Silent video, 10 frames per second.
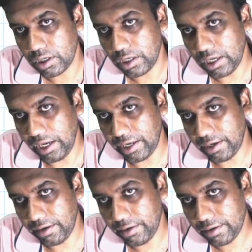
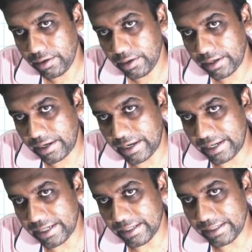n
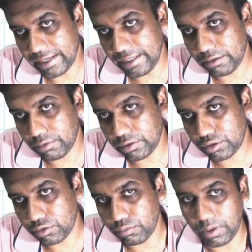greater than equals
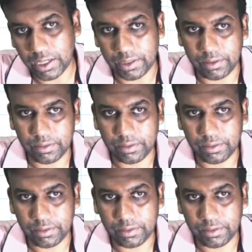to 1,